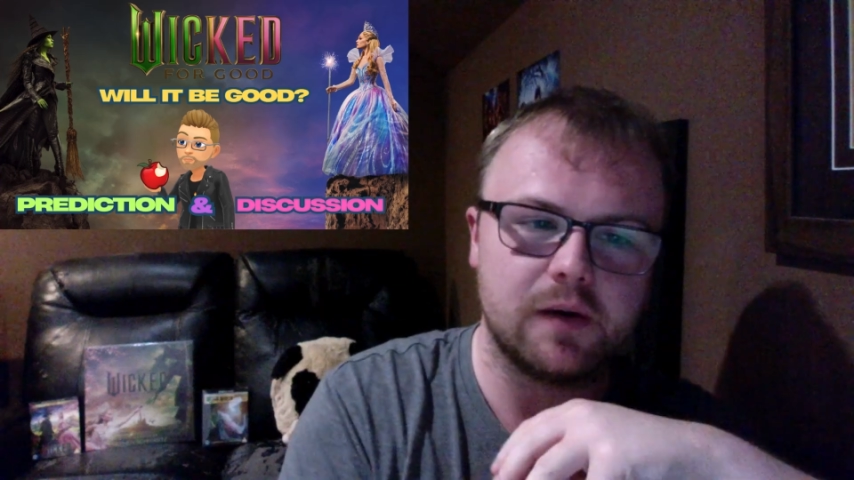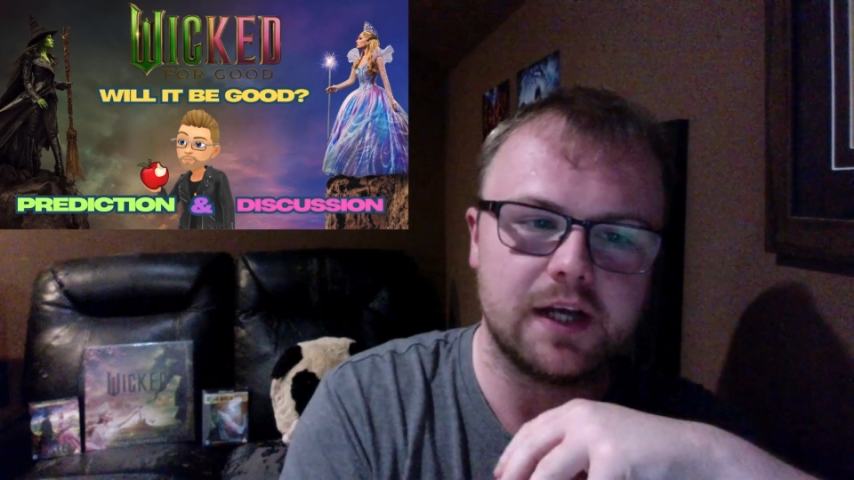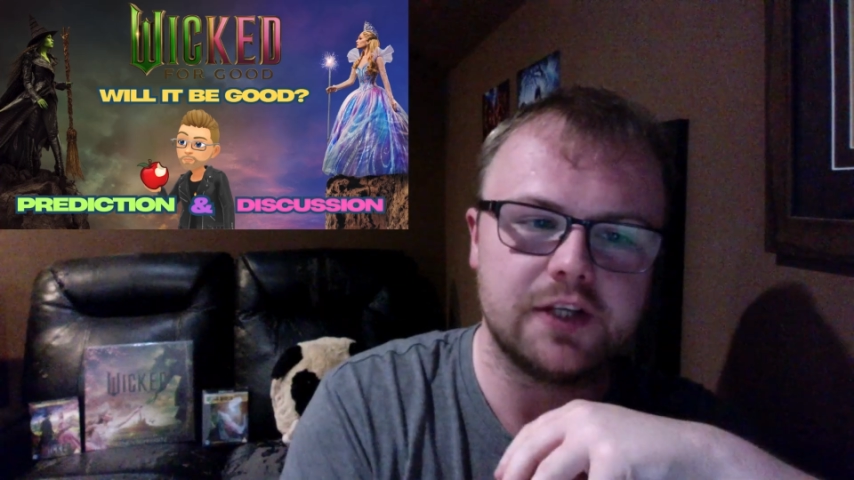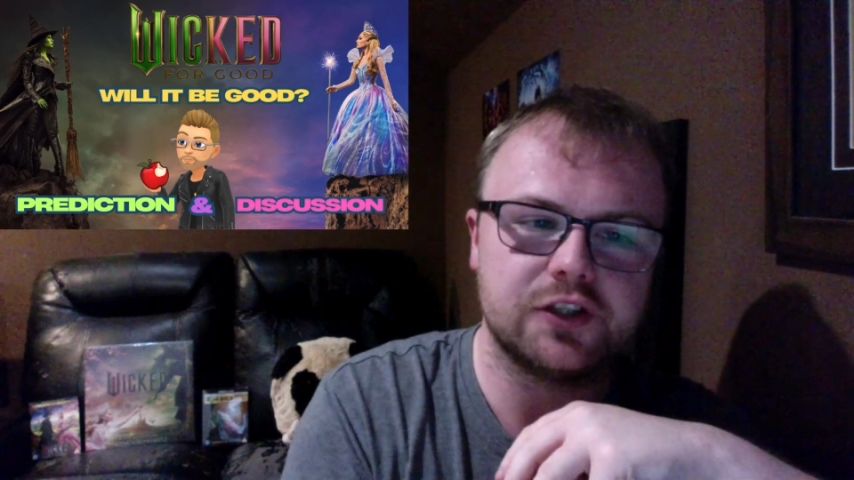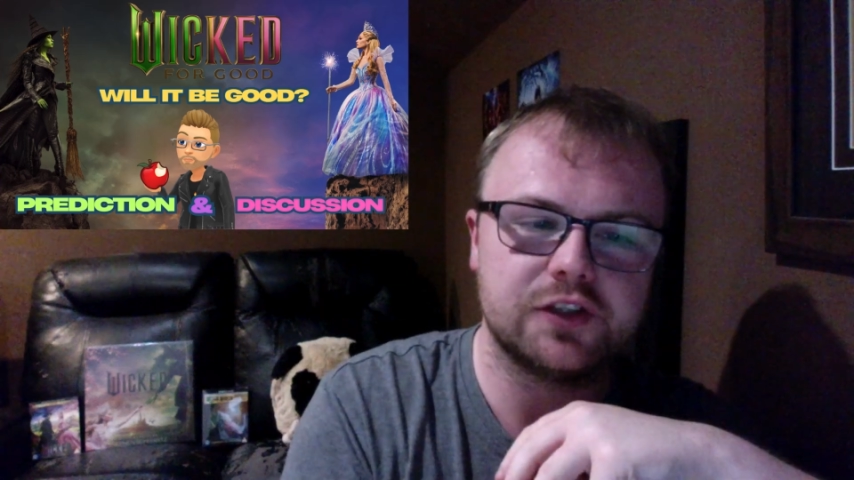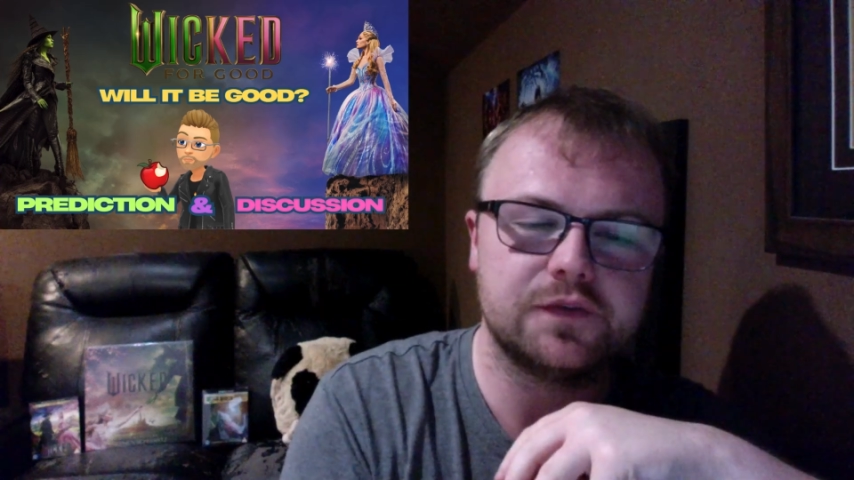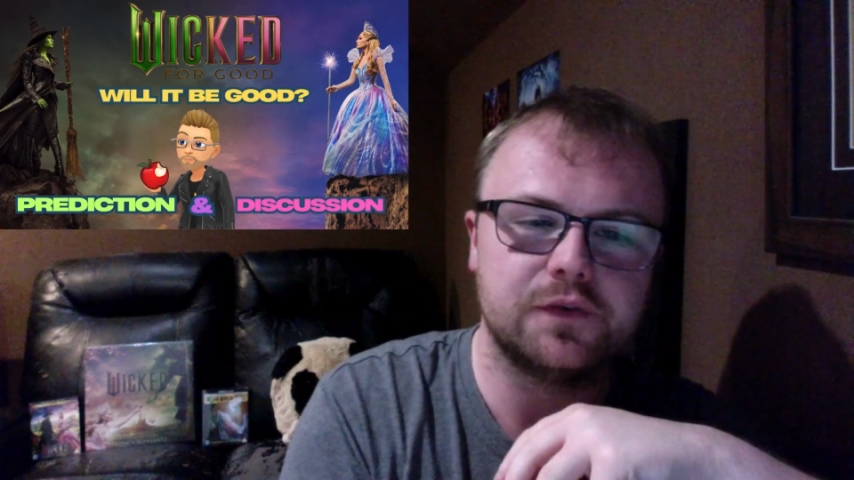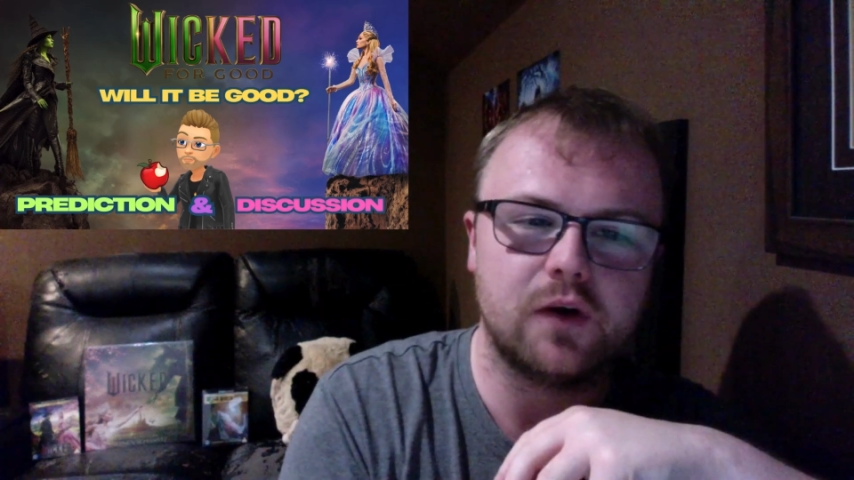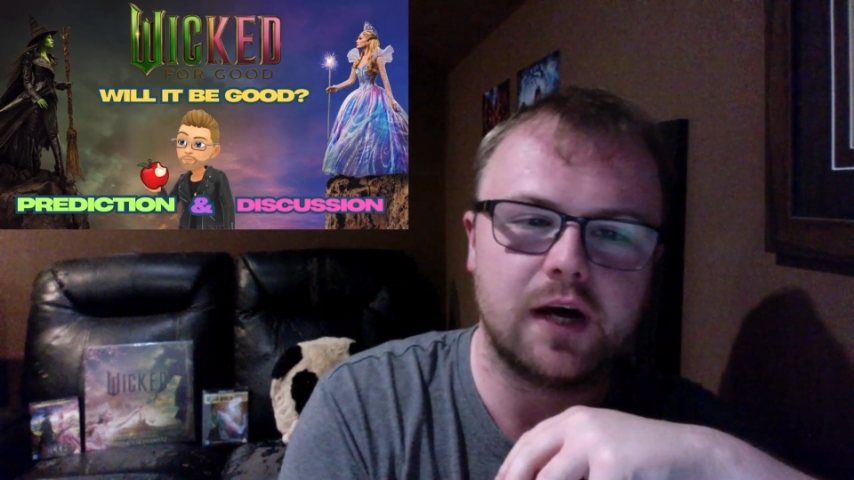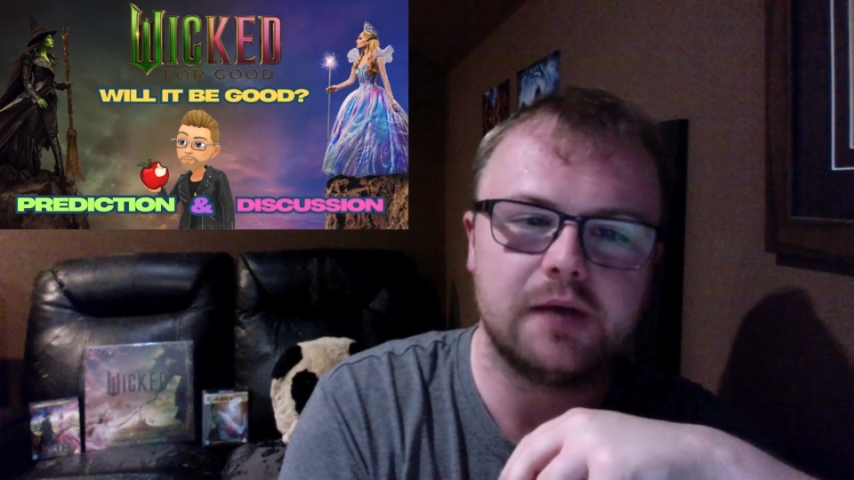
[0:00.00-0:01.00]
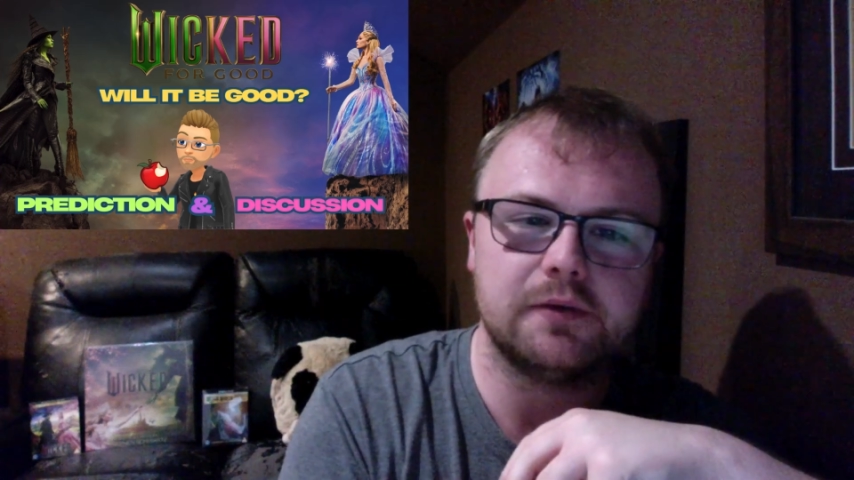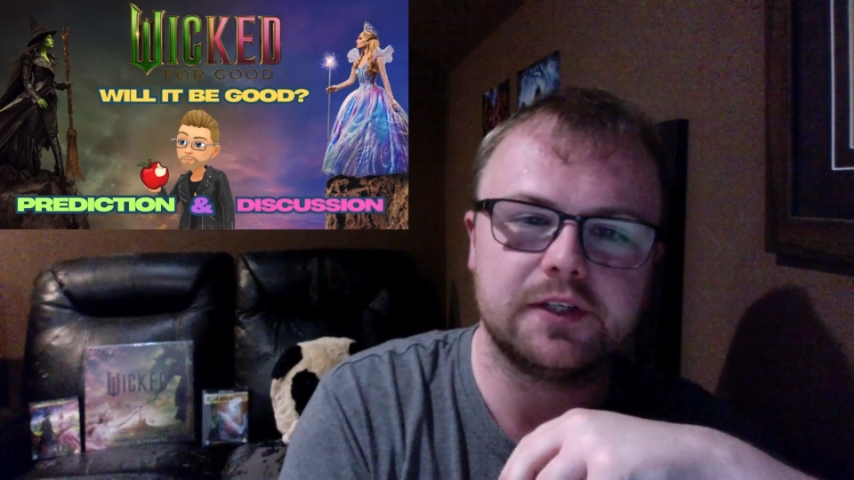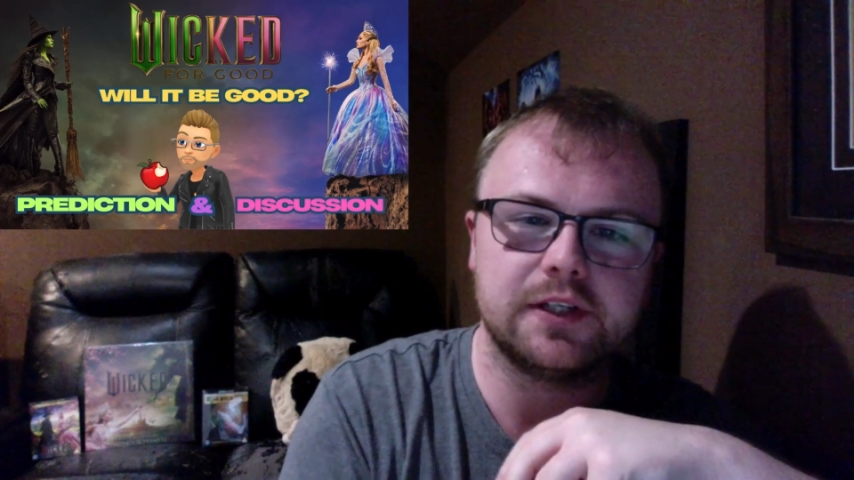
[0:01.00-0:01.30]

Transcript: I just thought I'd